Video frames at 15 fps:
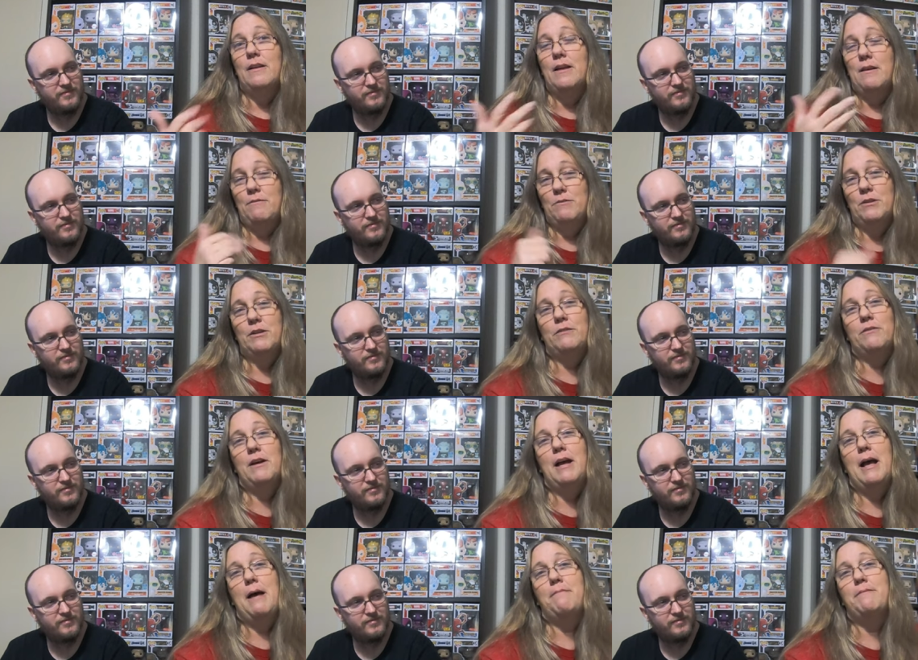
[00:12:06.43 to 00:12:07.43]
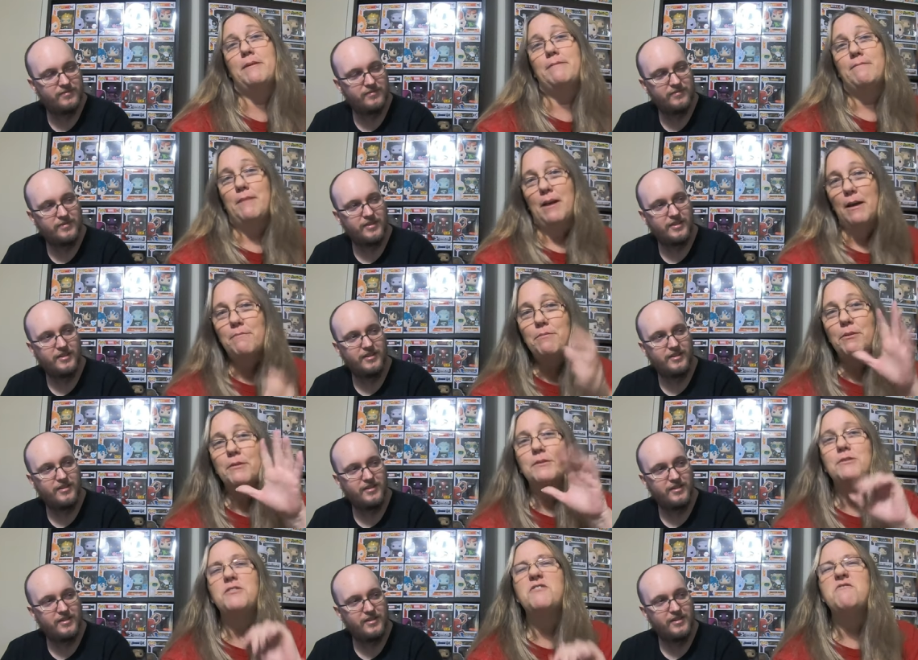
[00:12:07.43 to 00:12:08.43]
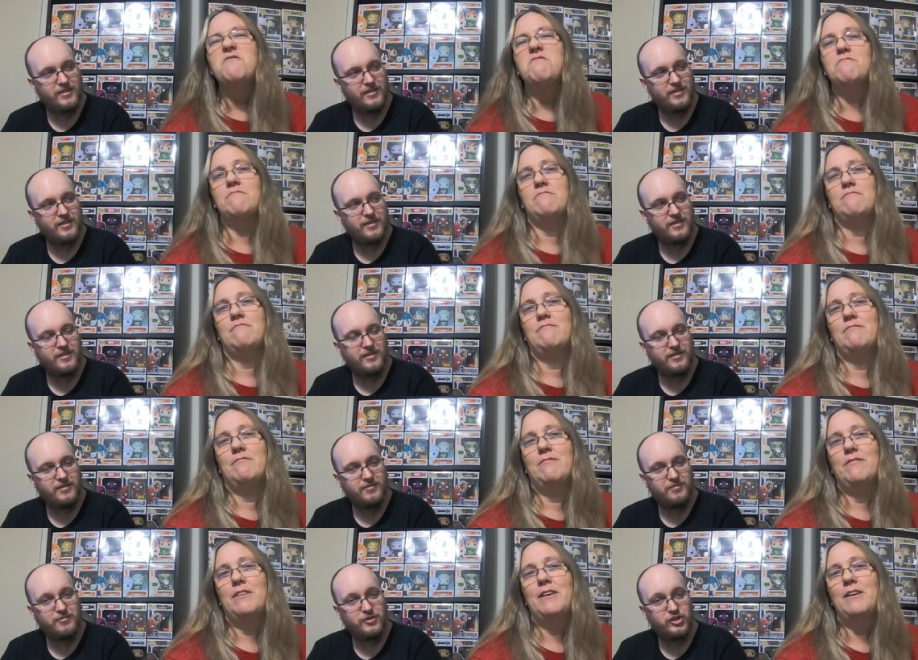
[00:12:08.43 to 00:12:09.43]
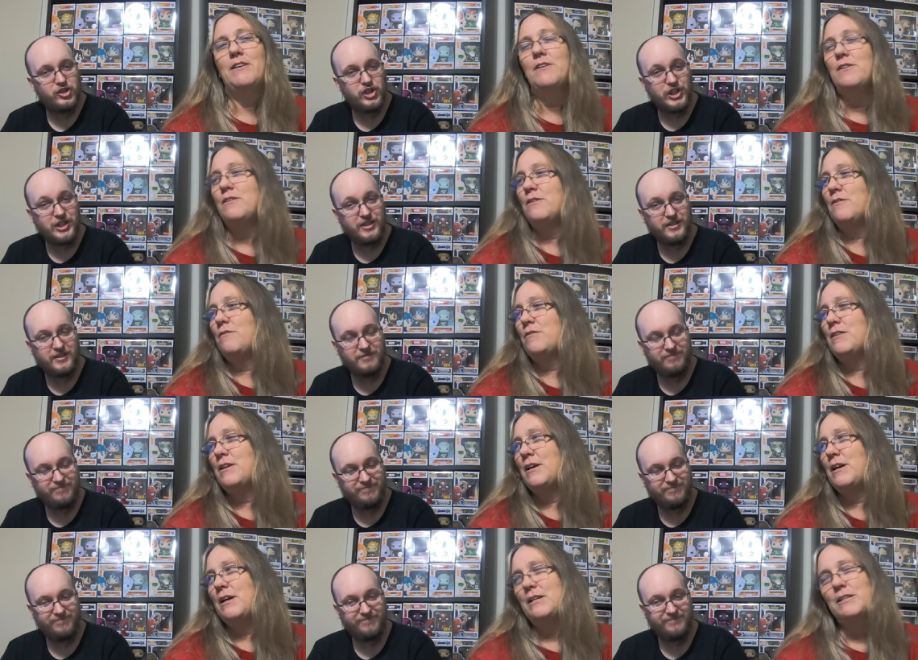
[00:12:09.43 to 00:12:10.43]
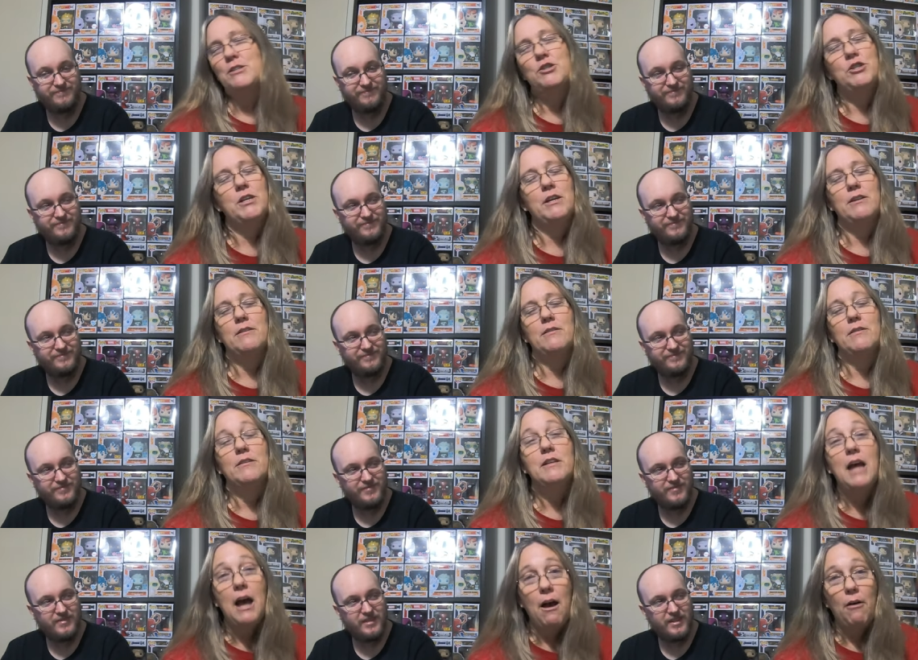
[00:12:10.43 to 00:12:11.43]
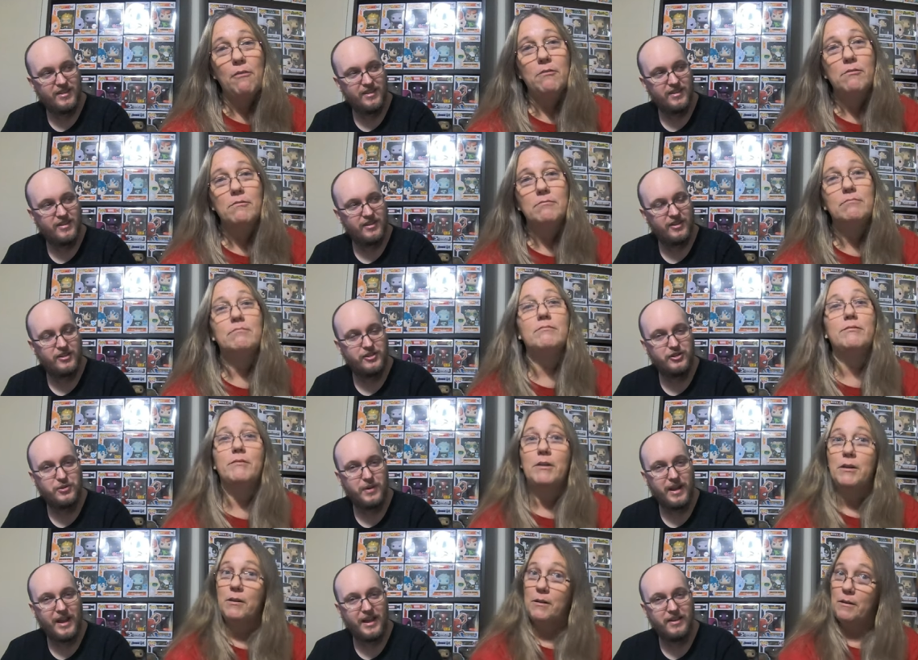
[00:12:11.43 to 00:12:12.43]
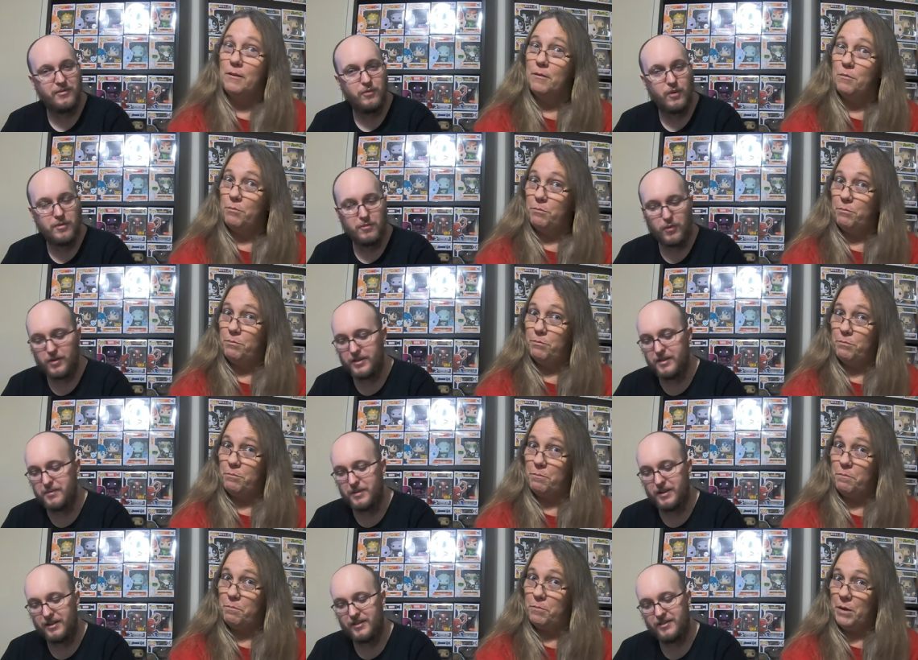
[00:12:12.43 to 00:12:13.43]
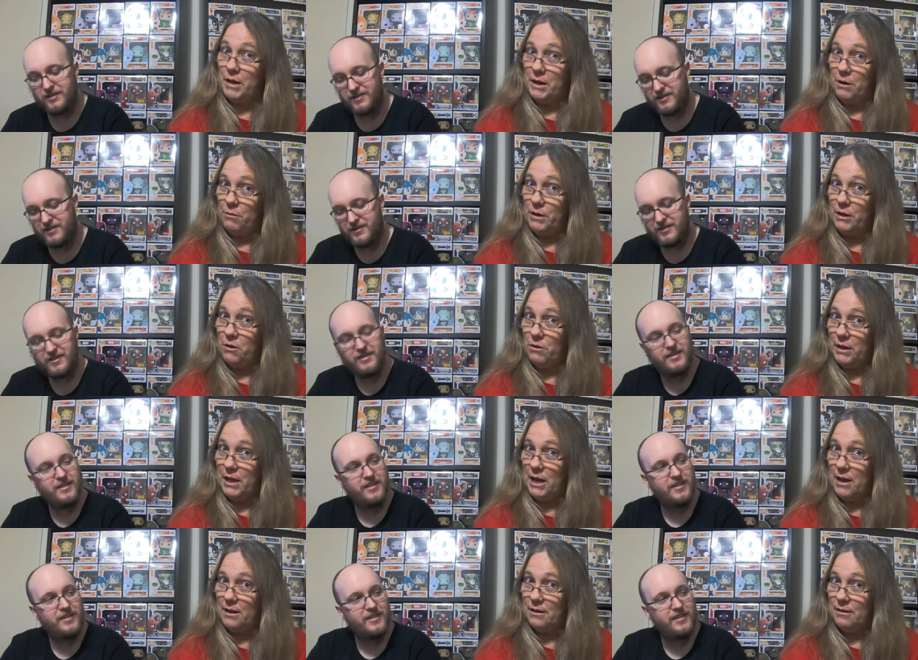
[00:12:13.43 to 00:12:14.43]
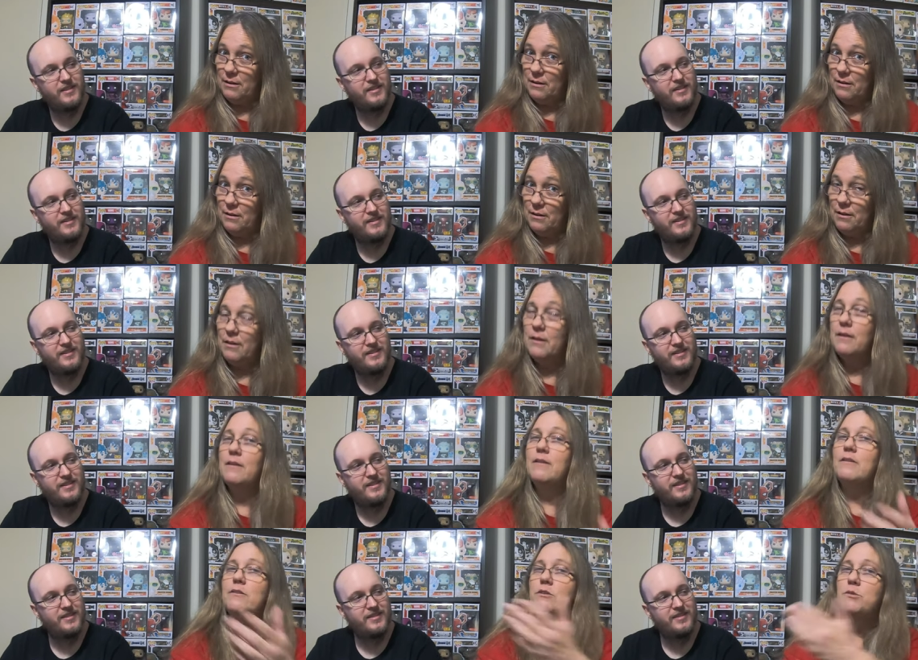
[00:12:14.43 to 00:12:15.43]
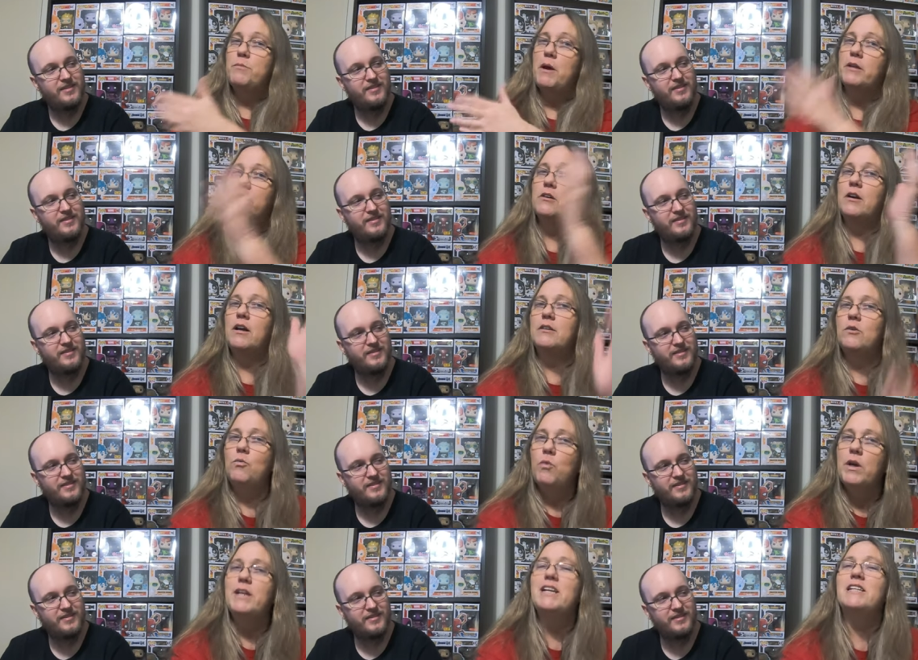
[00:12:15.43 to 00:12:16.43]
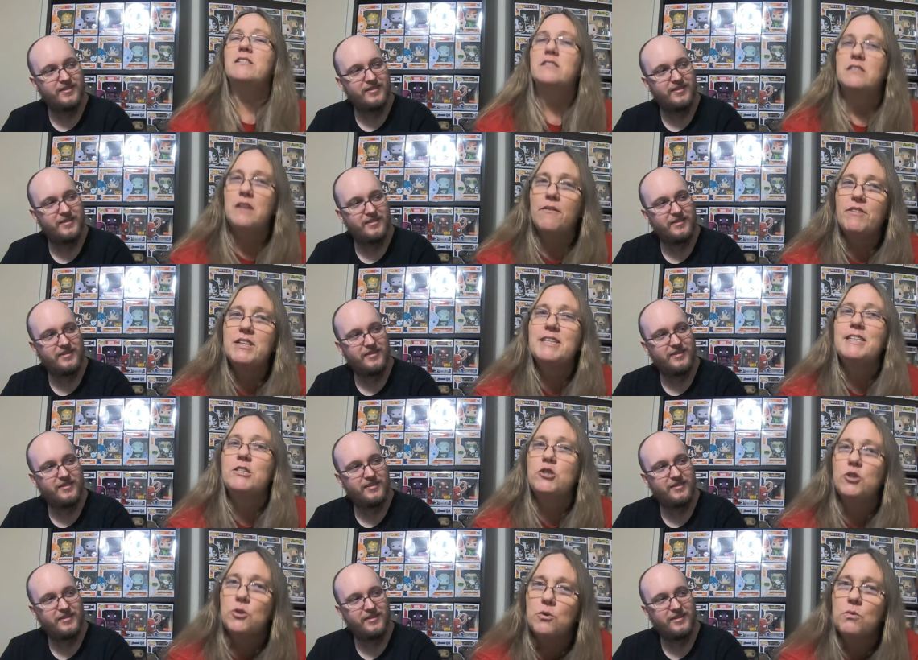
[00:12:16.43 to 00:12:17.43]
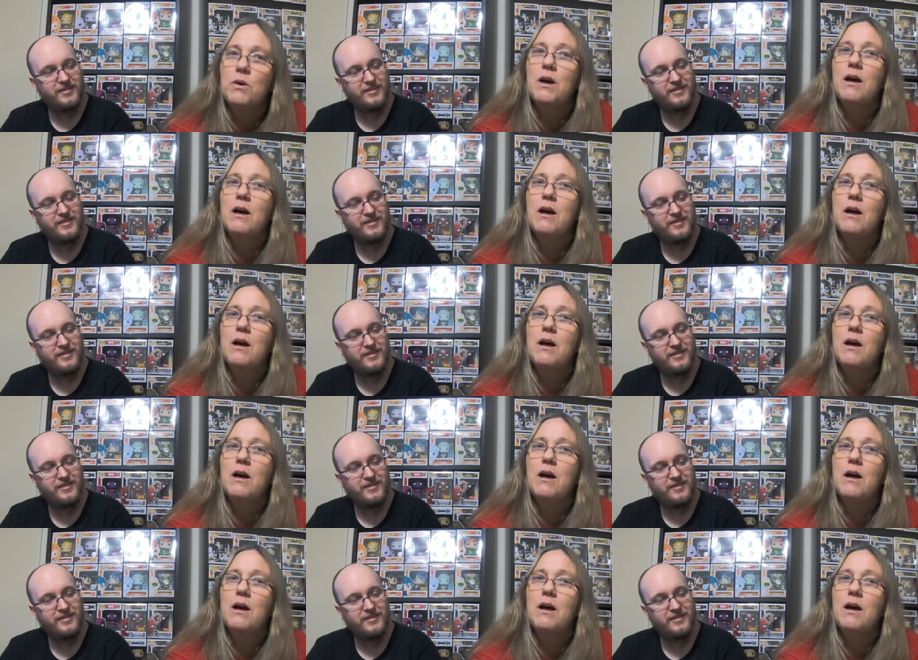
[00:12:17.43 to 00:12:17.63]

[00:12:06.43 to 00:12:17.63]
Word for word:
Speaker 1: And look what happened. I pulled two. Cheat. I didn't cheat. Now.
Speaker 2: Because you had one more than me.
Speaker 1: But here we go again. Spectre got the one in seventy-two